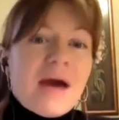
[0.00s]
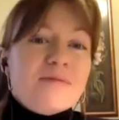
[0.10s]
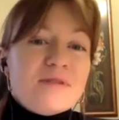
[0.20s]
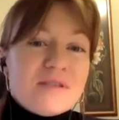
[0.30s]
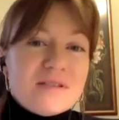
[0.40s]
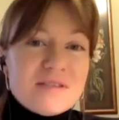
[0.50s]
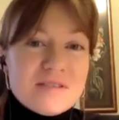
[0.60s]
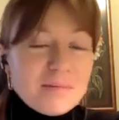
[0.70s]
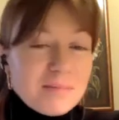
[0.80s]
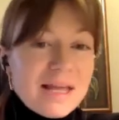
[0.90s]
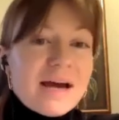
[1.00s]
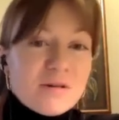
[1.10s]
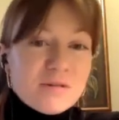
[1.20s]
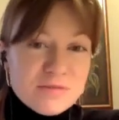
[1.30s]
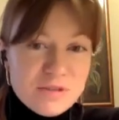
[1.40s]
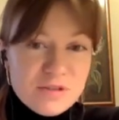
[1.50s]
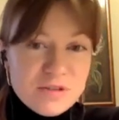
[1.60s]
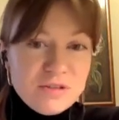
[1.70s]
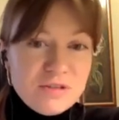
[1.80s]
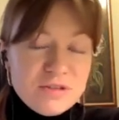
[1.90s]
absence, some lack of
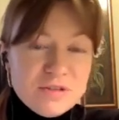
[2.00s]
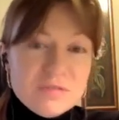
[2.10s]
research,